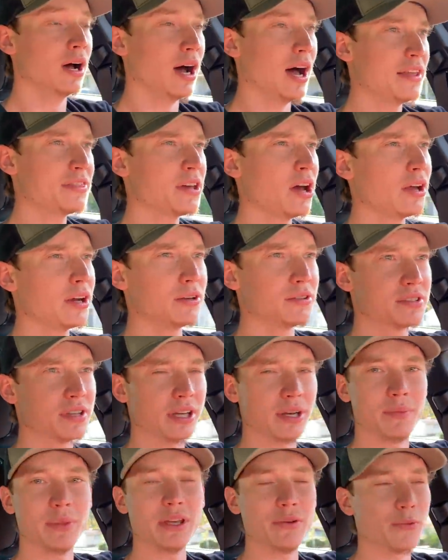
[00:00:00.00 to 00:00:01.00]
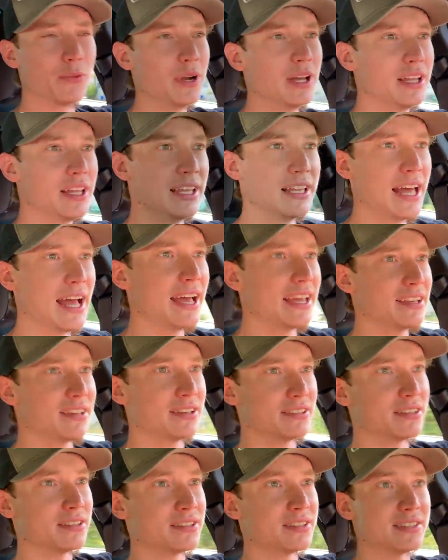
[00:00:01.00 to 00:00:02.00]
I thought it was gonna be really like
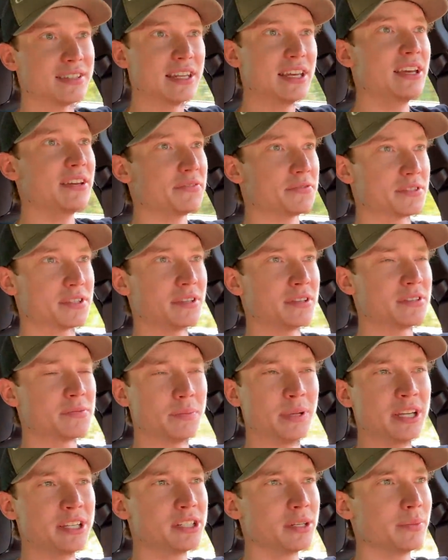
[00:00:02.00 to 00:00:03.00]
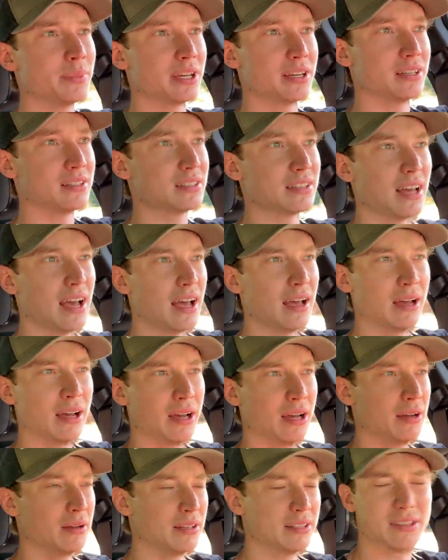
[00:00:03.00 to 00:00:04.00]
stiff suspension because uh,
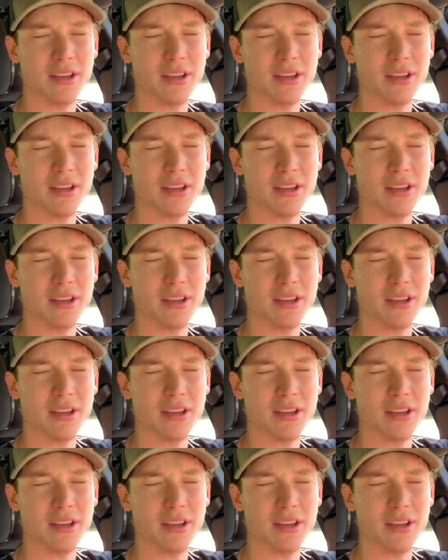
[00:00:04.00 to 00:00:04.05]
uh,